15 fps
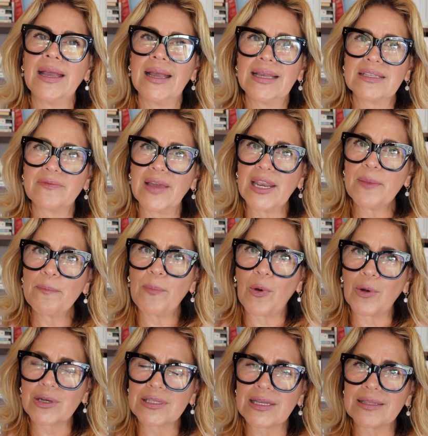it's very
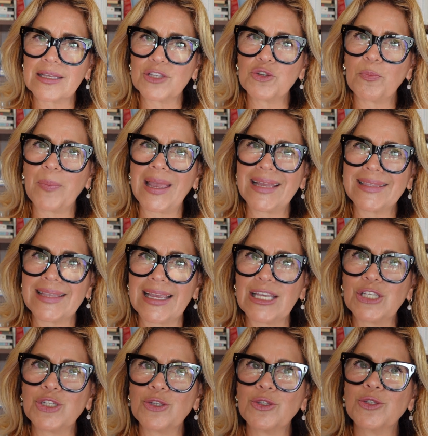important that you pay
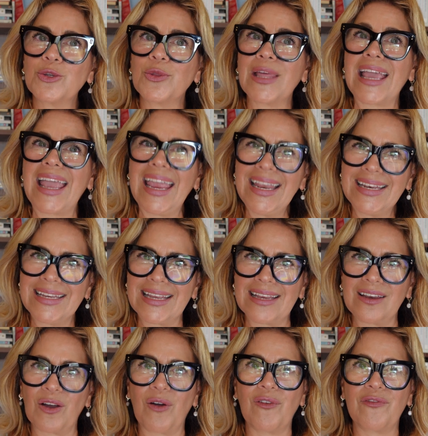attention to the
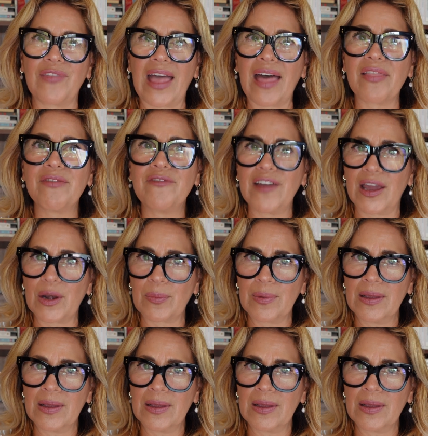ending of that verb,